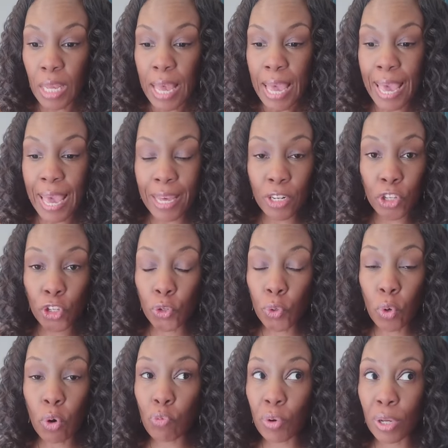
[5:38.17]
And you
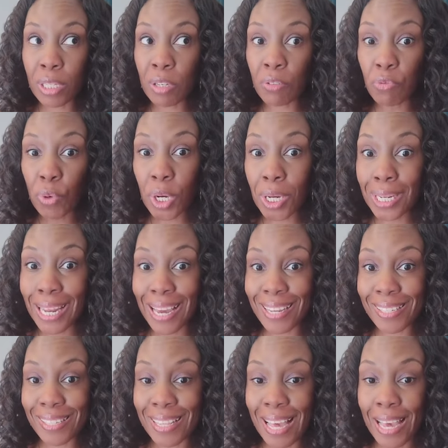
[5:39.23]
don't really
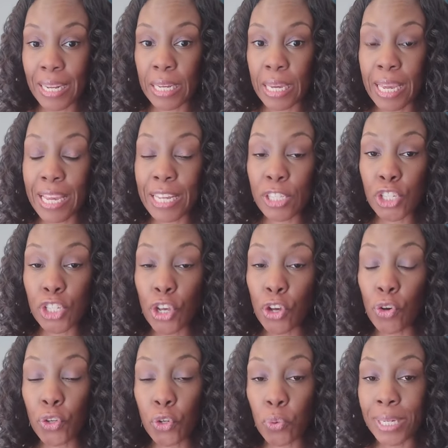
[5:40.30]
realize that until
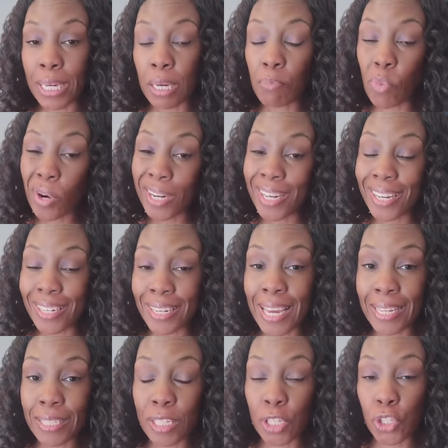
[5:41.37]
you get more
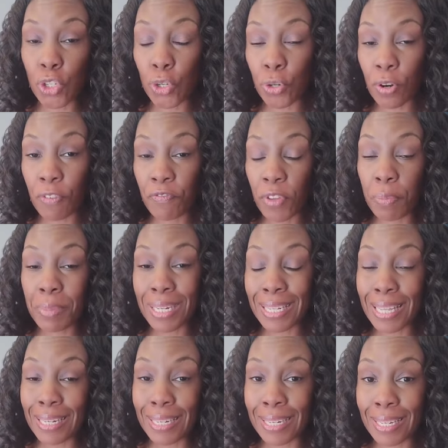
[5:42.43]
connected to your
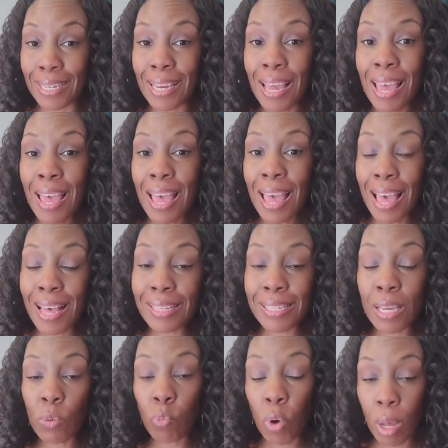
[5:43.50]
femininity as
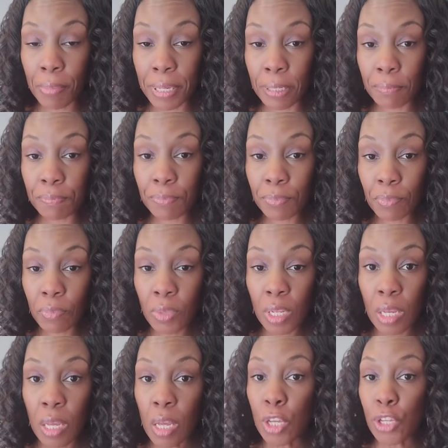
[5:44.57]
a woman.
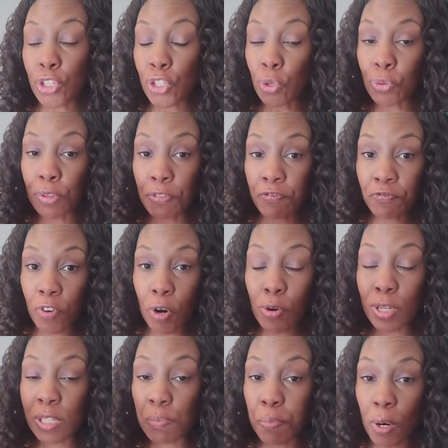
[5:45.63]
So the
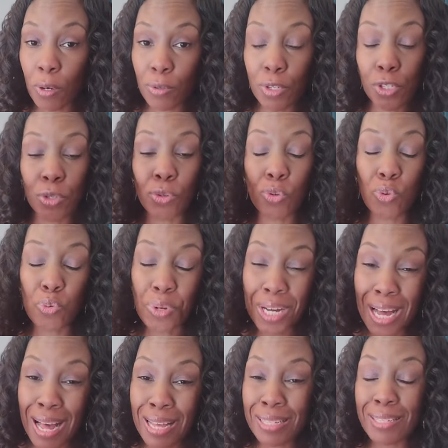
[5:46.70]
first person who
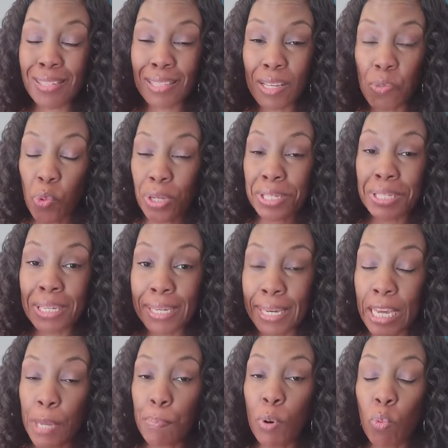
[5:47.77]
constantly wants to
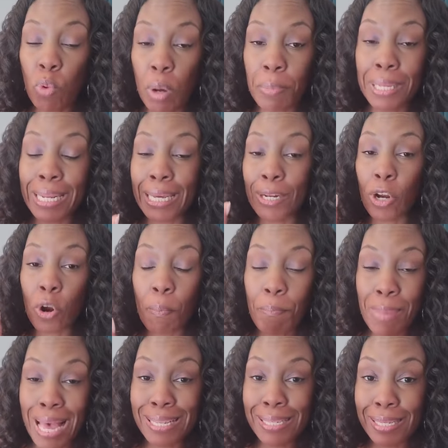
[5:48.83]
keep a woman in her
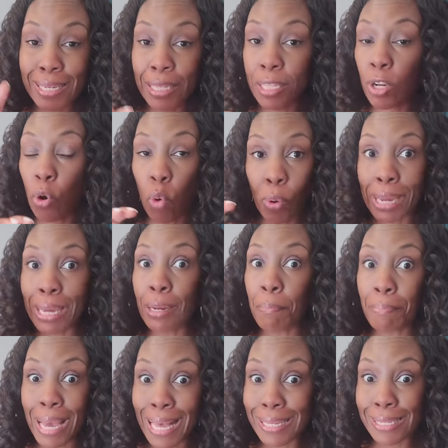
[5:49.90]
masculine or in a
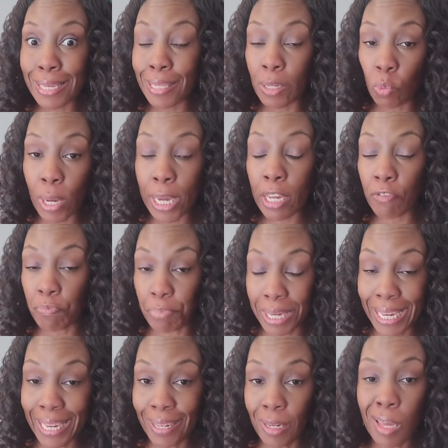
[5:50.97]
masculine way of
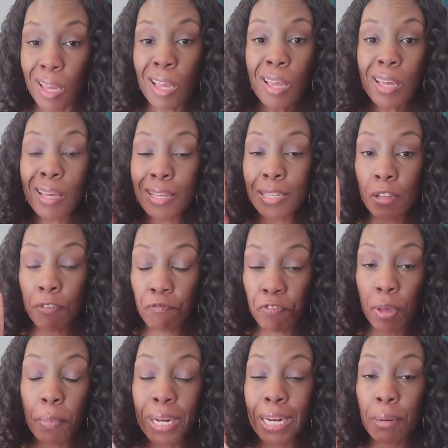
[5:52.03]
being is a
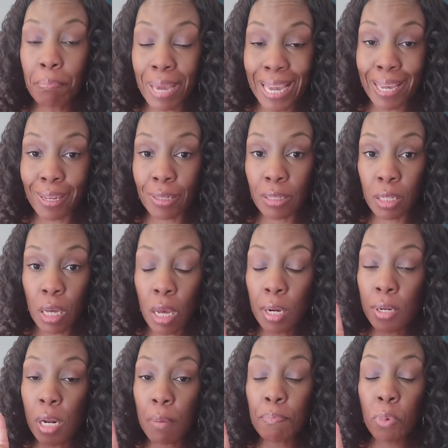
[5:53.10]
feminine man,
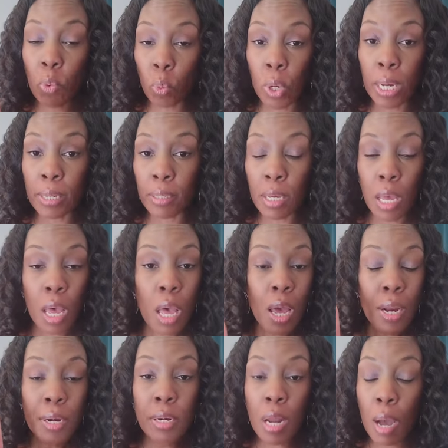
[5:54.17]
number one.
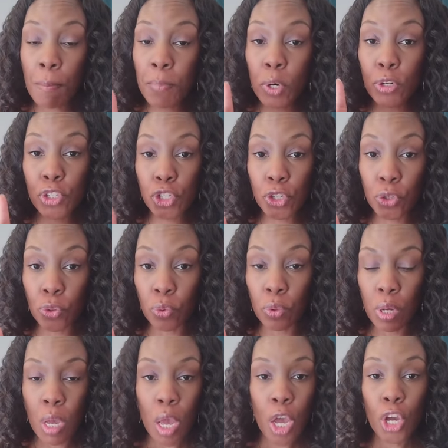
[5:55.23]
Number two,
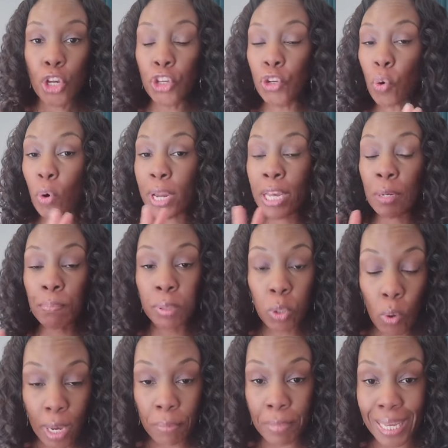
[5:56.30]
your
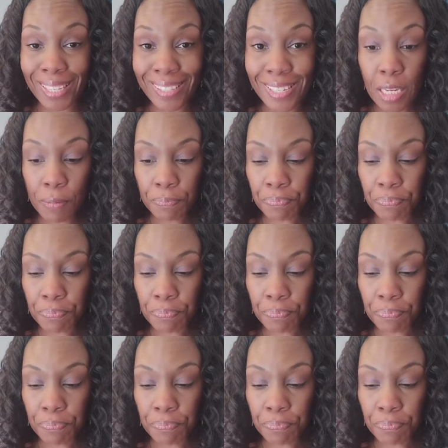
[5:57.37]
employment.